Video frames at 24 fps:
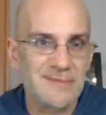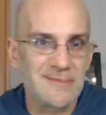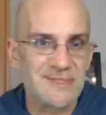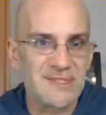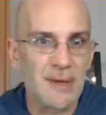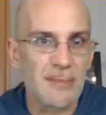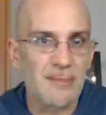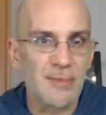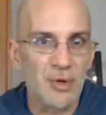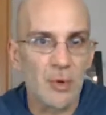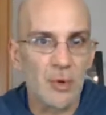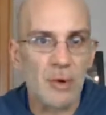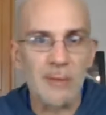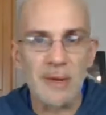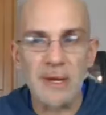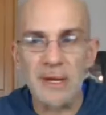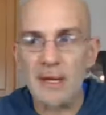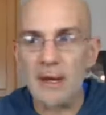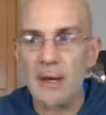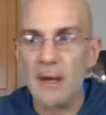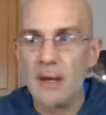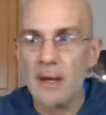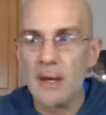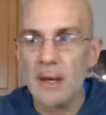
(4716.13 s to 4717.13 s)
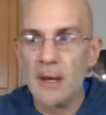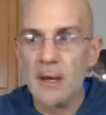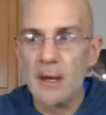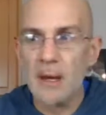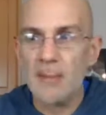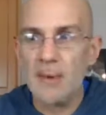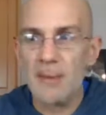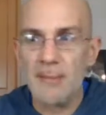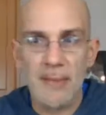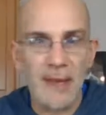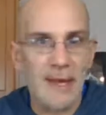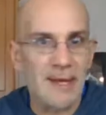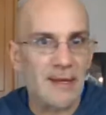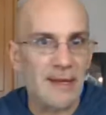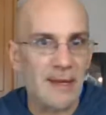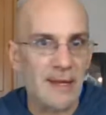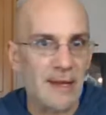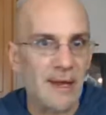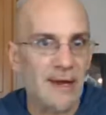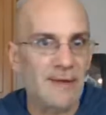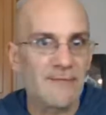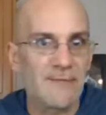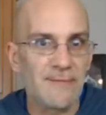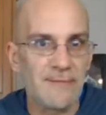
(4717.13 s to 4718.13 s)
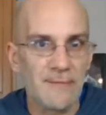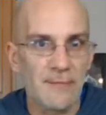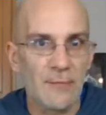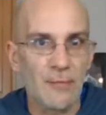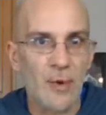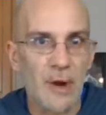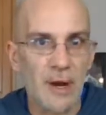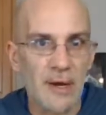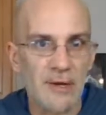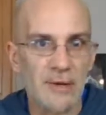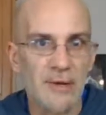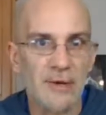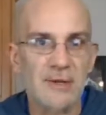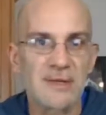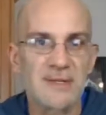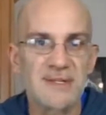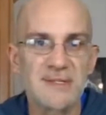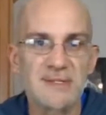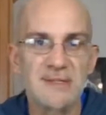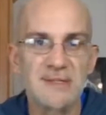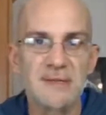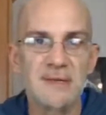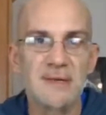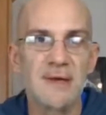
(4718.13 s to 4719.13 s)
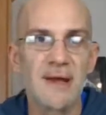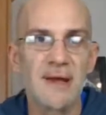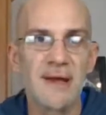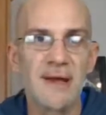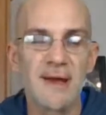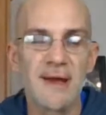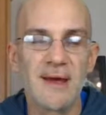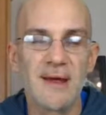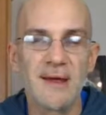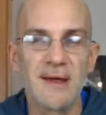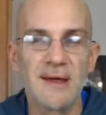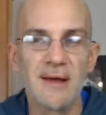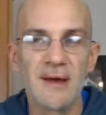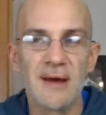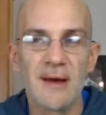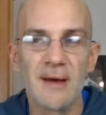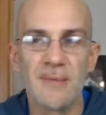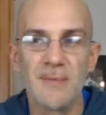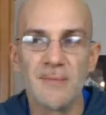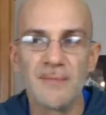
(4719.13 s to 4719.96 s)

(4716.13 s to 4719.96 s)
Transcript: some newer media, but mainly like records. And